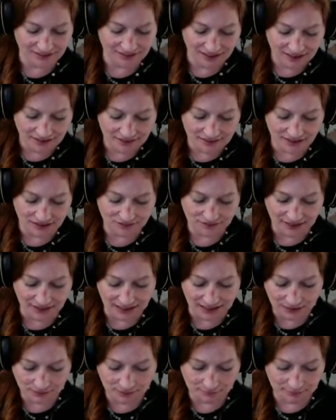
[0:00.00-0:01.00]
that if
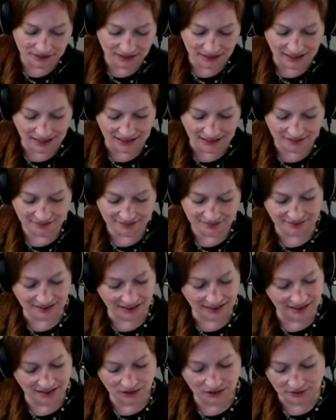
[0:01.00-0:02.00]
anybody asks
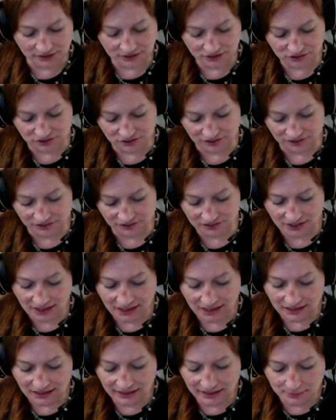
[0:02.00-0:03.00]
any questions,
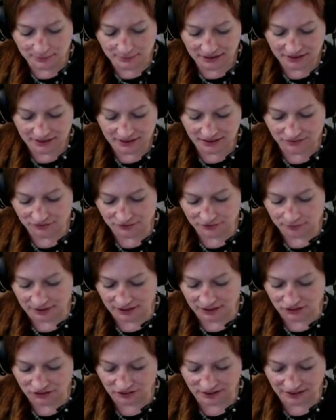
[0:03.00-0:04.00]
limit the
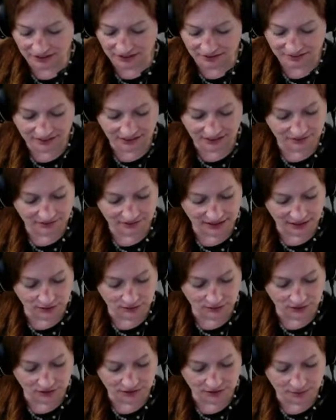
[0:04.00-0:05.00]
information that is given out
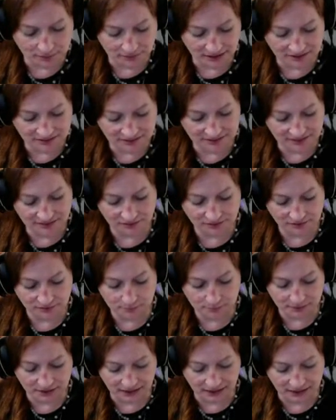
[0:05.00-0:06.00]
on the basis of it
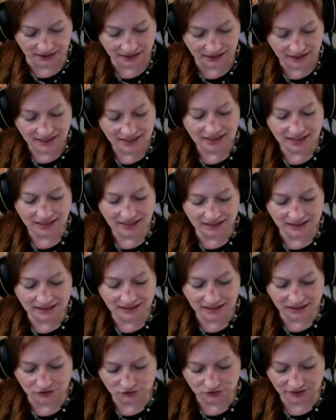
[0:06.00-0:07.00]
being in the
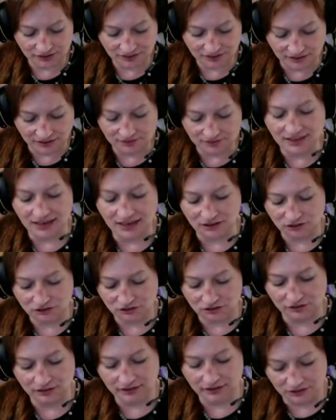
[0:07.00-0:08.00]
interest of
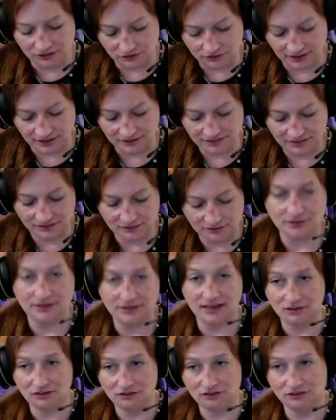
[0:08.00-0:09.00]
national interest or
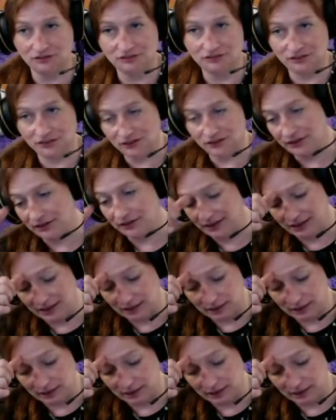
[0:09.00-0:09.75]
national security.